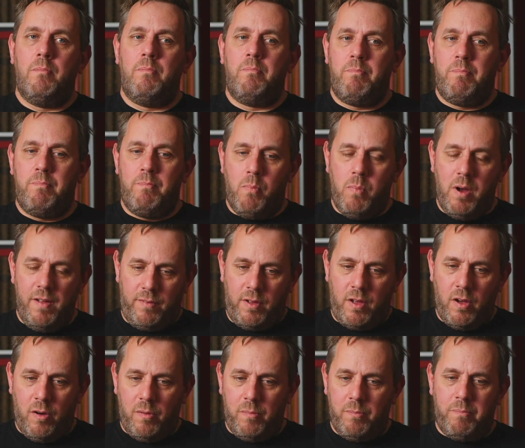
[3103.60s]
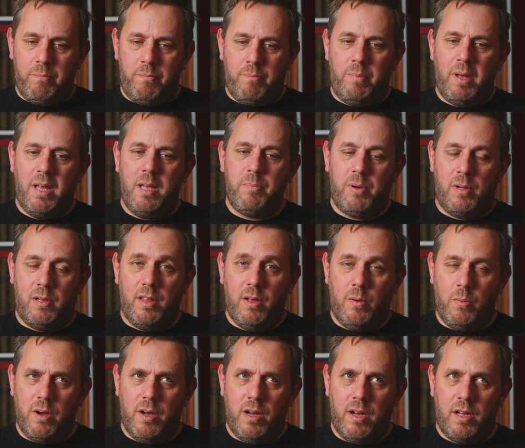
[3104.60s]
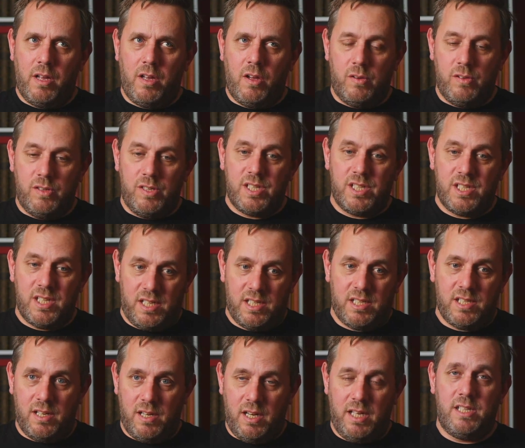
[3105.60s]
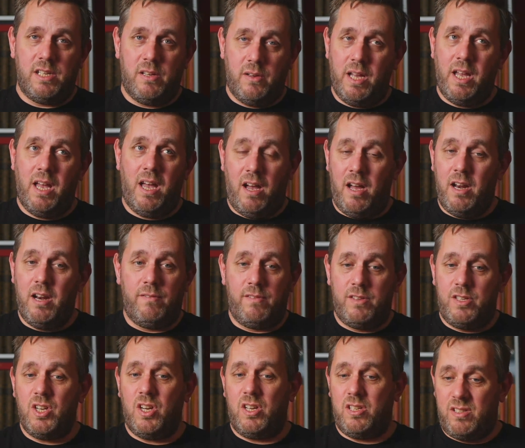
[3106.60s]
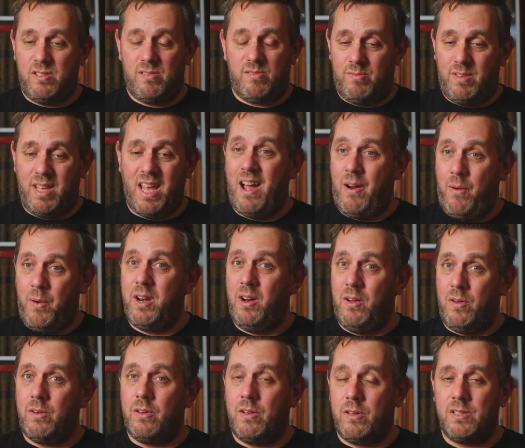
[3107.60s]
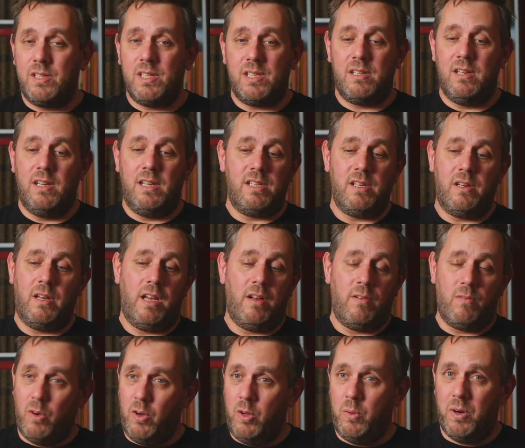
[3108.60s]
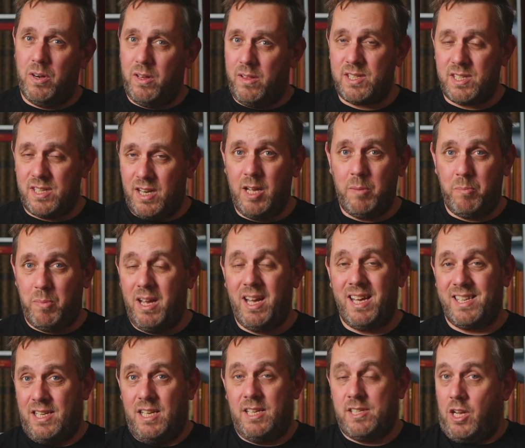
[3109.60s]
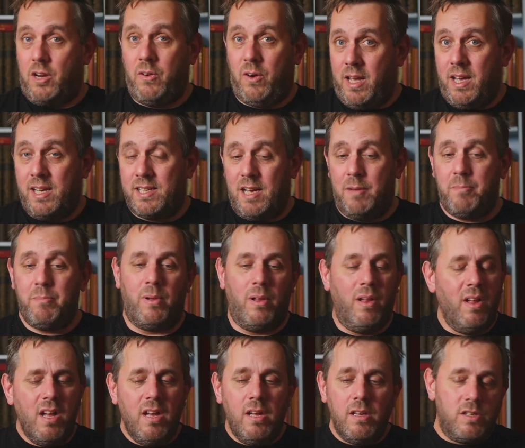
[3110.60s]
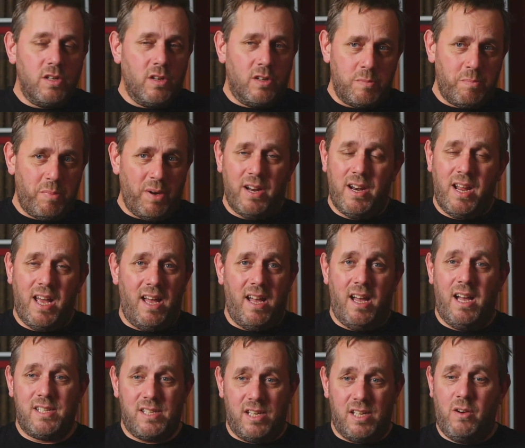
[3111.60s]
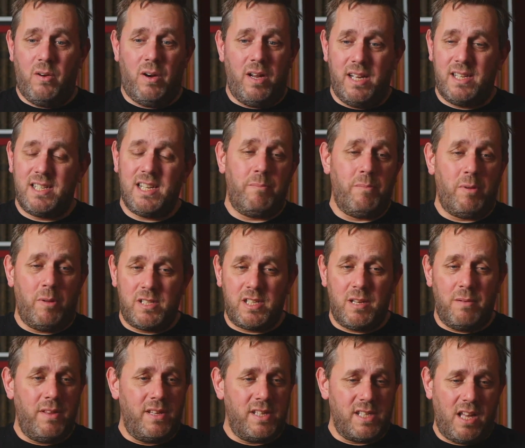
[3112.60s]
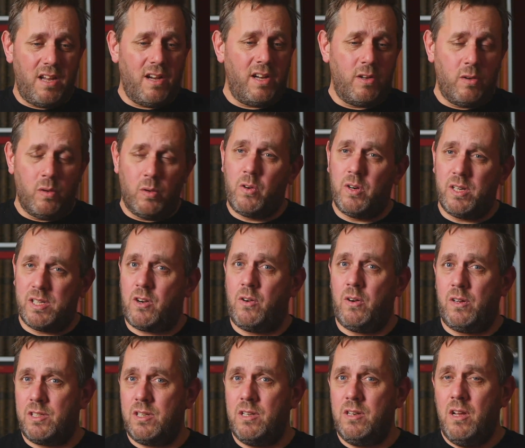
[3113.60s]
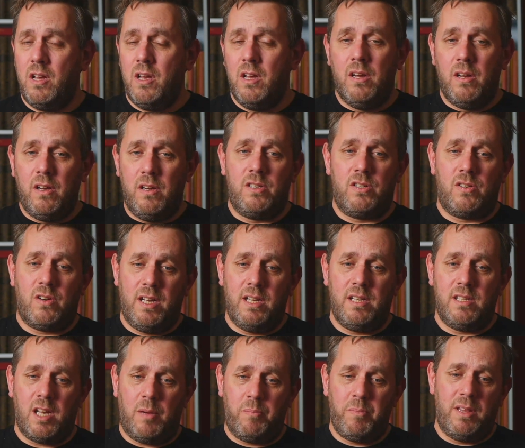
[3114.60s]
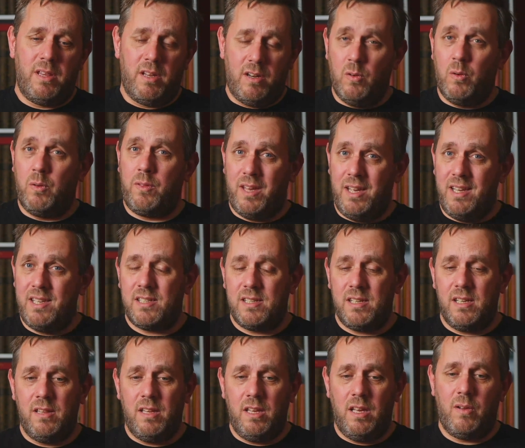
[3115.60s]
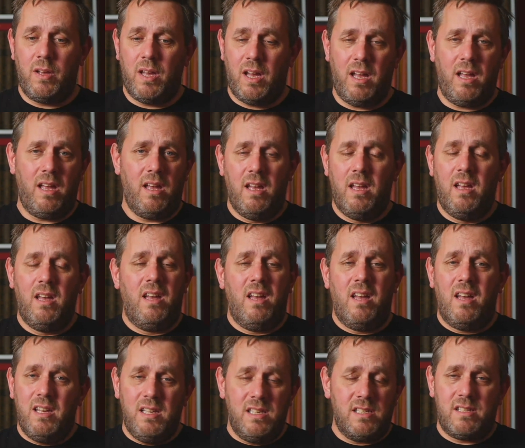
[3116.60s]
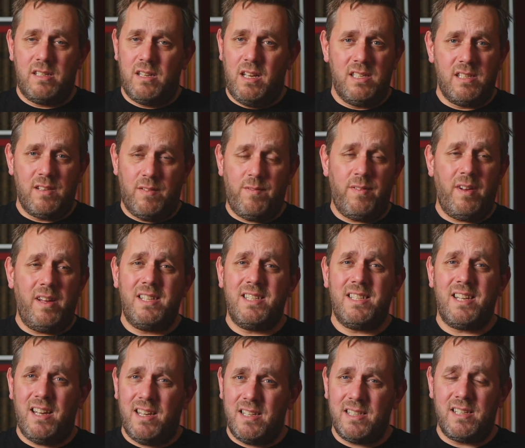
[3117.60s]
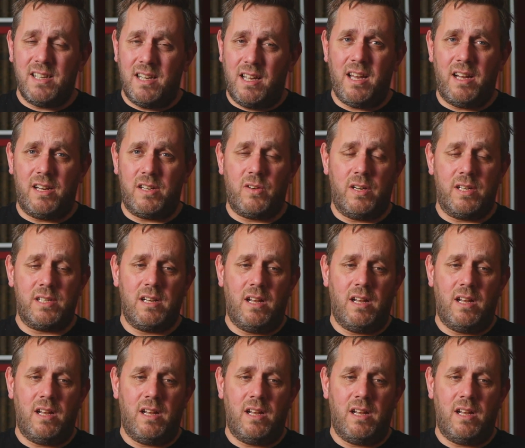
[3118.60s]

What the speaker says: we've got people that were consistently doing it and have just carried on consistently doing it. Roy Wood at the Snake Pit as a great example. Josh Barnett as a great example. There's a guy called Chris Crossan who trains up in the northeast in the UK. He's a fantastic catch wrestler.